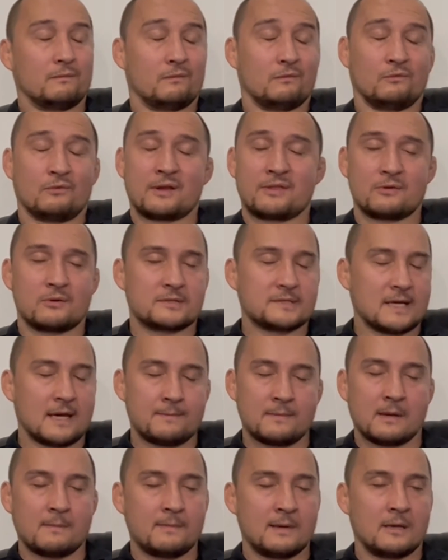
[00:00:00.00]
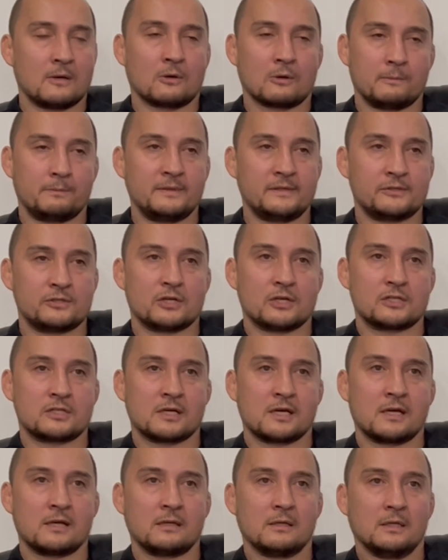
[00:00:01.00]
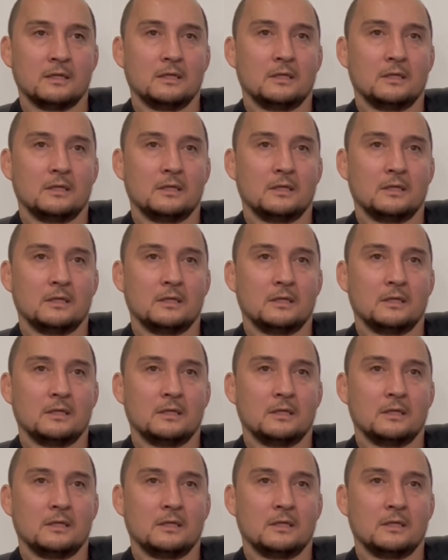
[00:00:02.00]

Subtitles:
whether it's MMA or BJJ,